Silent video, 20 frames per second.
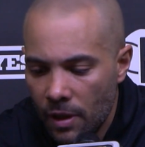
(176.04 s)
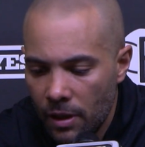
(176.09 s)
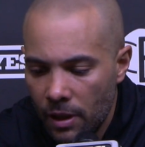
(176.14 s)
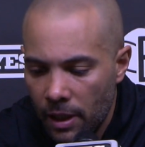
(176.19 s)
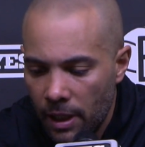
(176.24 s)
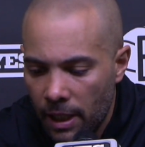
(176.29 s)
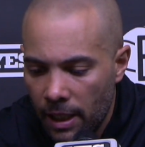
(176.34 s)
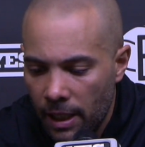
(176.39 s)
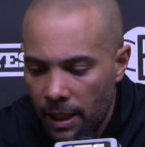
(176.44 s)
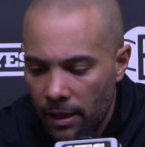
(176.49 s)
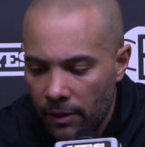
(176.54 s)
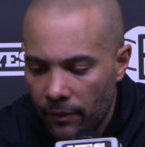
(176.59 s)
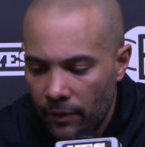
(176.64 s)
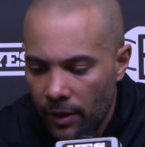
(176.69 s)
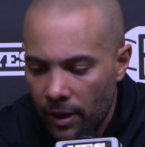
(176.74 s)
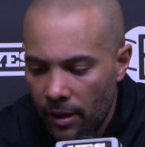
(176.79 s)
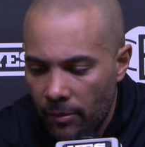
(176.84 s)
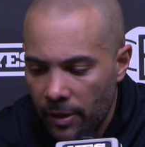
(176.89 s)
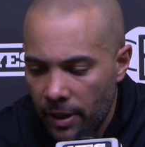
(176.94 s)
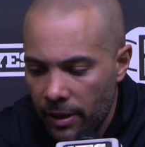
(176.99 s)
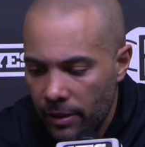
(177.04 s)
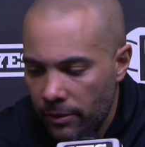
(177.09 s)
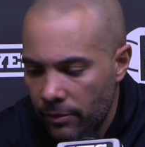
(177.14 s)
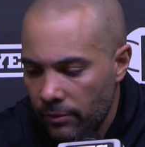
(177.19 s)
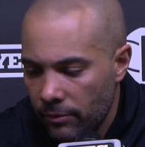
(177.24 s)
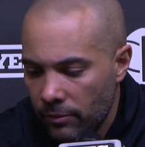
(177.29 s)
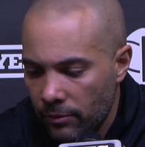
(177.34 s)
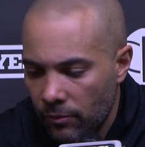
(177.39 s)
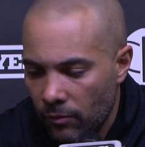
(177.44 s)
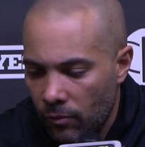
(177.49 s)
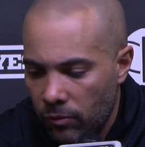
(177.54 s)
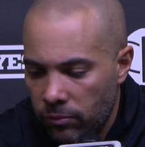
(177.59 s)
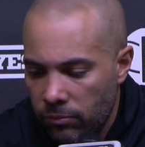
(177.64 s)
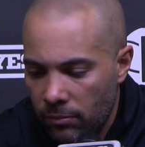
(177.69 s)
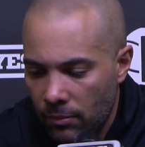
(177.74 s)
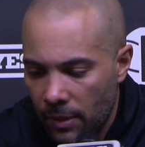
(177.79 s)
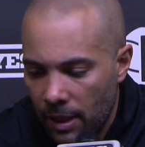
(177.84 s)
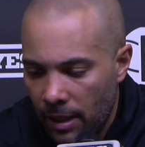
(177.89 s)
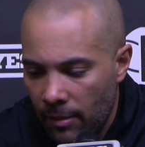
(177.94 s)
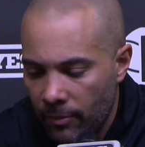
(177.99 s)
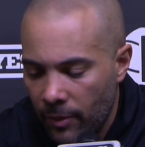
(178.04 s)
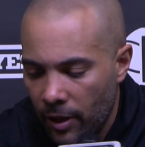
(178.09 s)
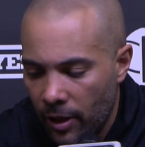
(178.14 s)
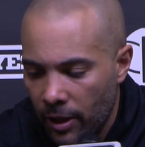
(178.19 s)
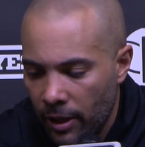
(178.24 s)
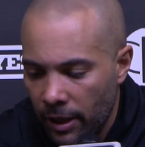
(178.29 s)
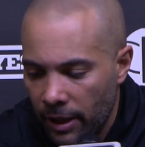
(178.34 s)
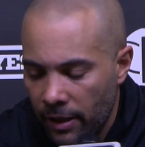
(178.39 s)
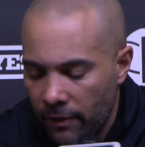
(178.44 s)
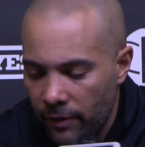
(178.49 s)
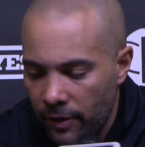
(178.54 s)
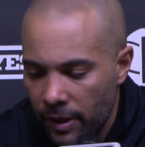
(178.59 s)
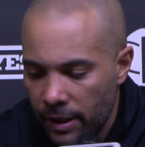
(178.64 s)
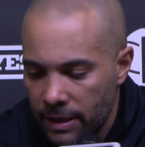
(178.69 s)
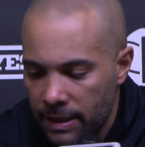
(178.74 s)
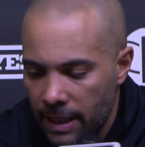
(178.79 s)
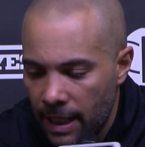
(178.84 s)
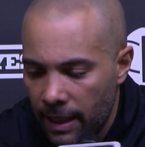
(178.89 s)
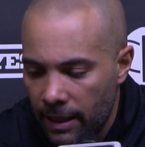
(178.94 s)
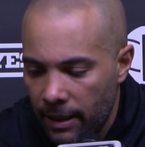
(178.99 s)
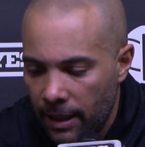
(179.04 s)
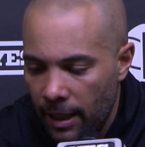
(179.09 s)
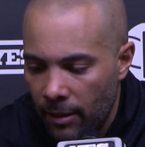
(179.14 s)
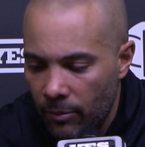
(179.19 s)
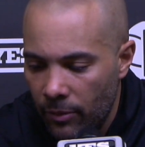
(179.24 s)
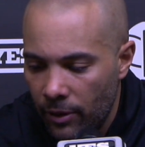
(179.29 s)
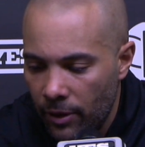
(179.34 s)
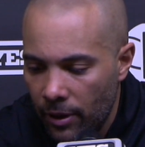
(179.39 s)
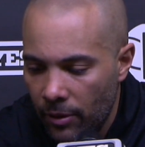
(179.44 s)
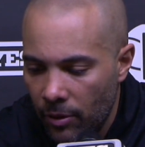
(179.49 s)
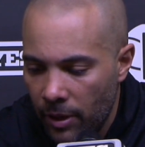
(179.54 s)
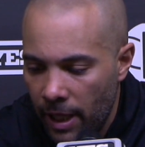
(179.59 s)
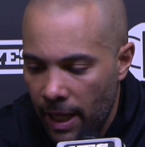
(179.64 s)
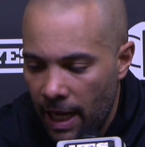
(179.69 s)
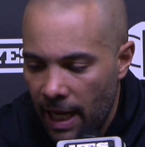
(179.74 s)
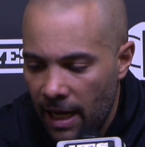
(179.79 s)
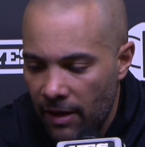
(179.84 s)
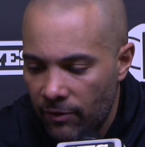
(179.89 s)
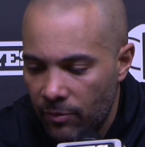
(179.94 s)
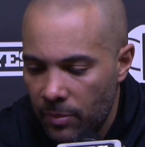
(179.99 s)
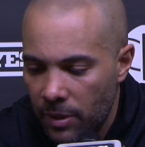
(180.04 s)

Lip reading: Yeah, no, I'm not going to give you the exact number that we have,